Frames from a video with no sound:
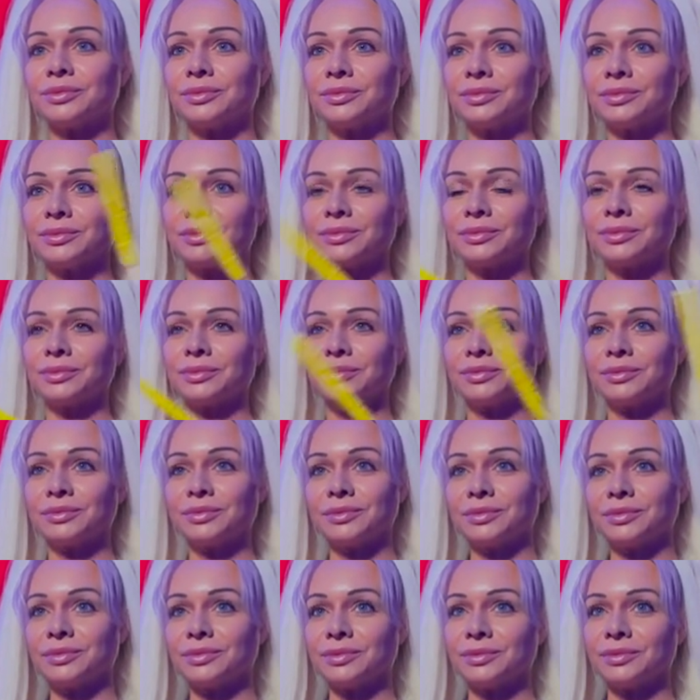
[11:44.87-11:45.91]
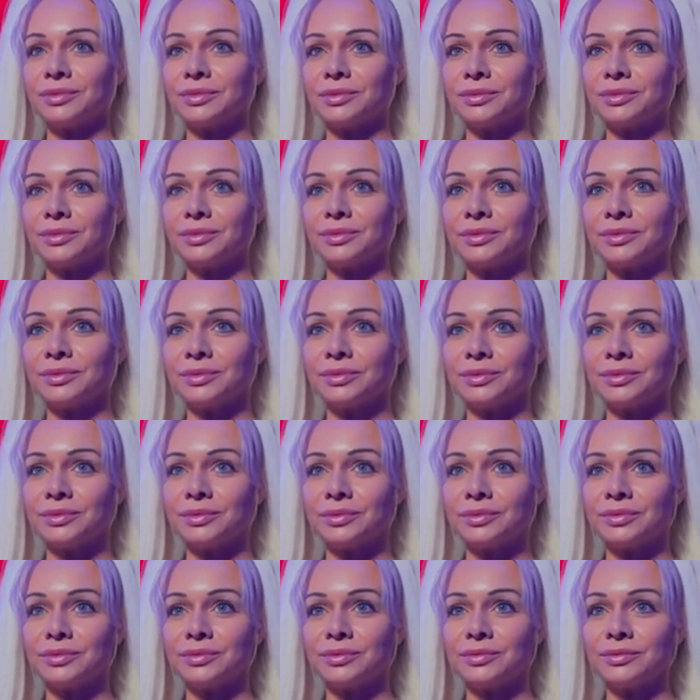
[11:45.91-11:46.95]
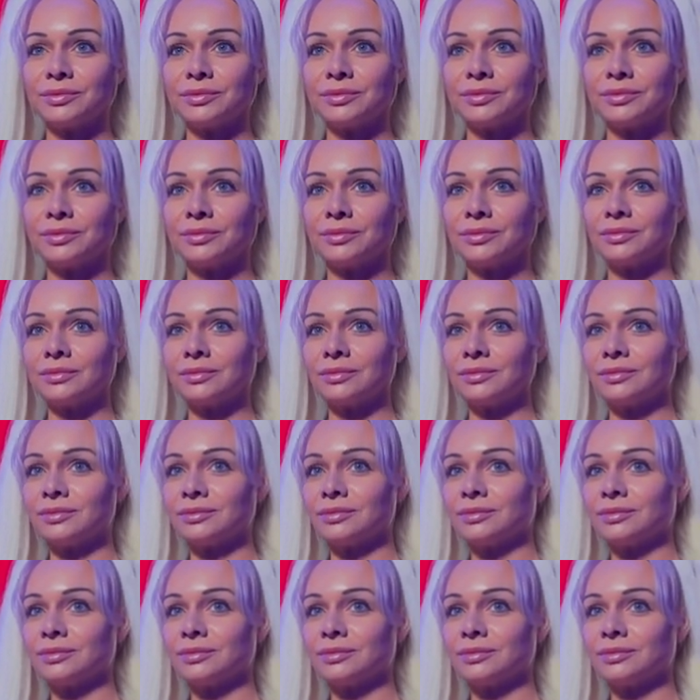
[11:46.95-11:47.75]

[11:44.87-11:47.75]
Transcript: [no speech]